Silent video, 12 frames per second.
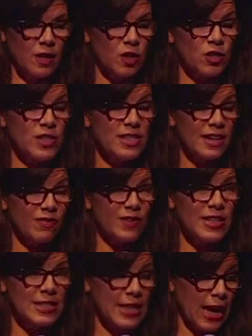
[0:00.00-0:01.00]
there's a
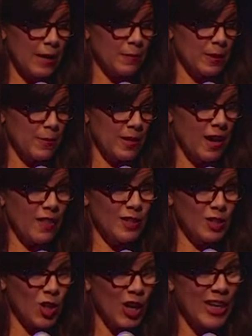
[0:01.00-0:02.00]
definite time limit on
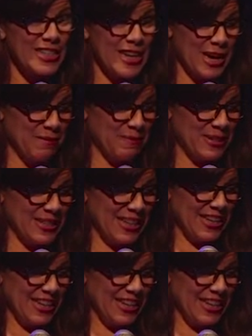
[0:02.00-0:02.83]
these archetypes.